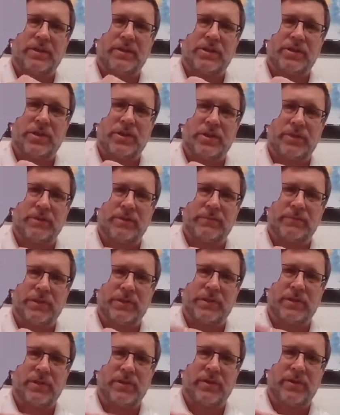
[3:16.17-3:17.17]
terms.
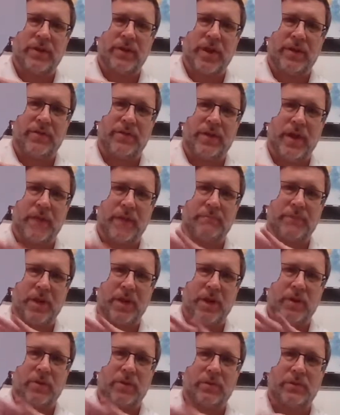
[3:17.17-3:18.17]
Is there another M?
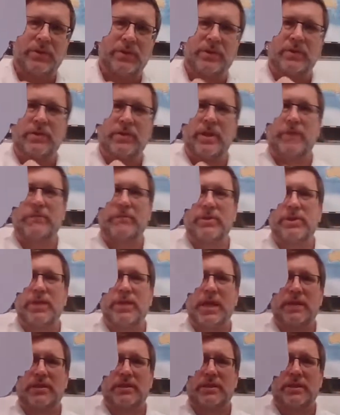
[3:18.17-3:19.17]
No. Is there numbers?
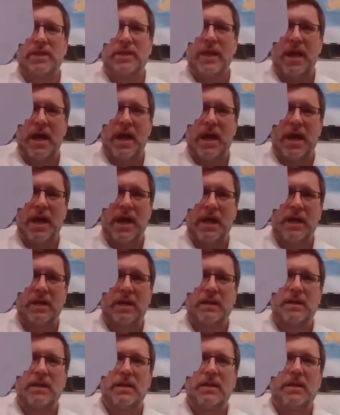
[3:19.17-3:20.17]
Yes.
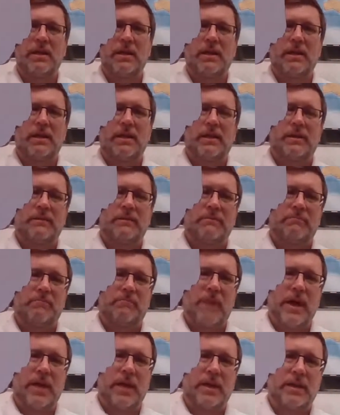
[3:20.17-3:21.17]
9
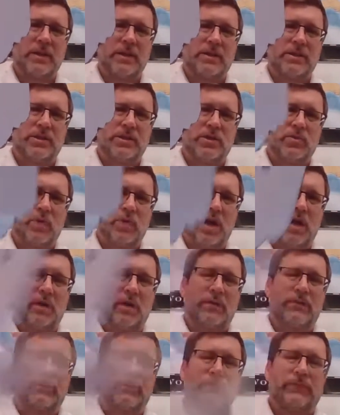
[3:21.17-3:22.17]
minus
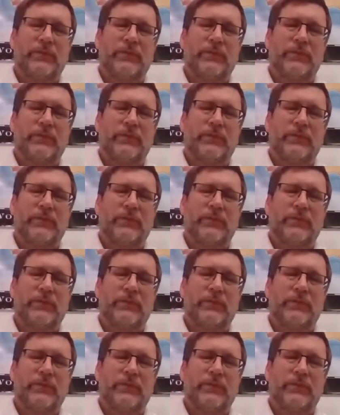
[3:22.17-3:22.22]
12.